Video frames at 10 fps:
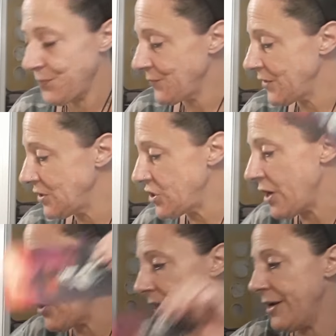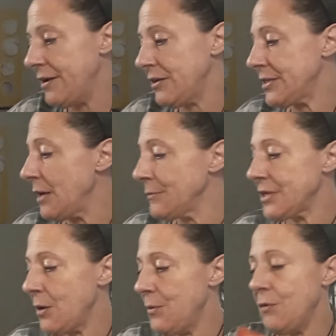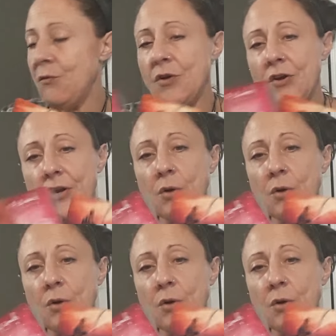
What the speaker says: The Chariot. Something's coming in very